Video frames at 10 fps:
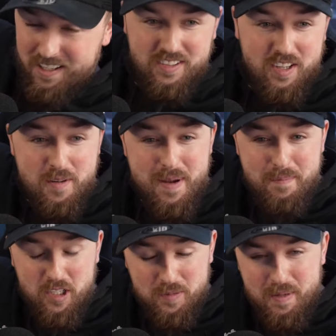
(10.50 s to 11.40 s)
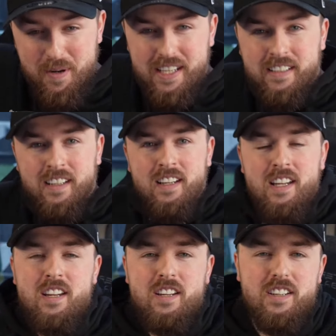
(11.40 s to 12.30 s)
Sir Busby Way.
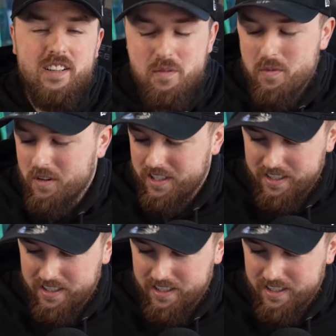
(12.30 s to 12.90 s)
You know what?